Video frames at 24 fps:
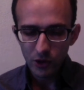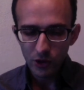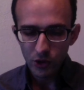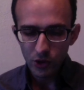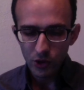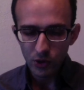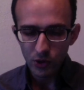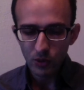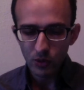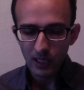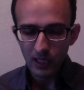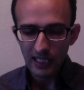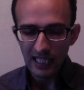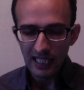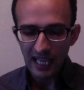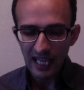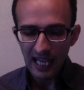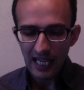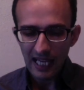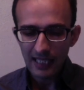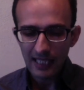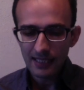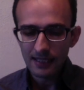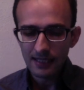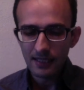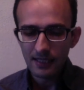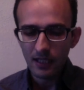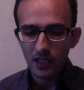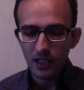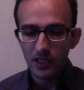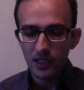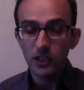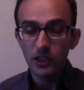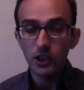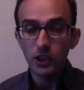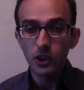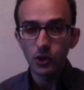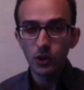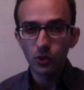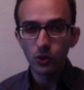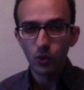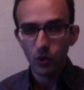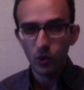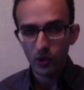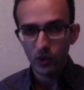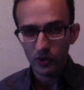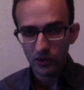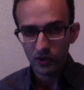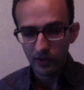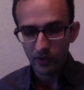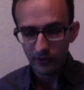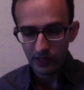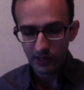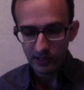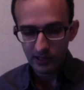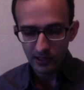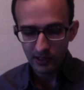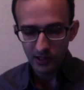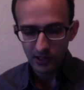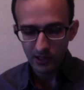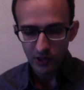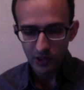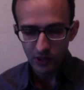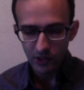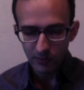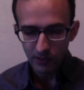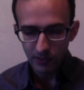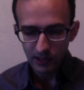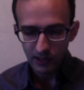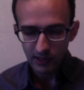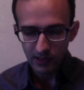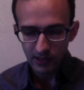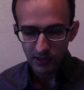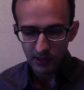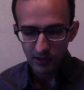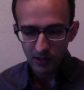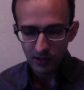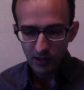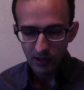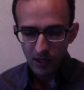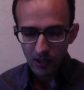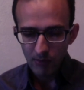to and act on a new order of intelligibility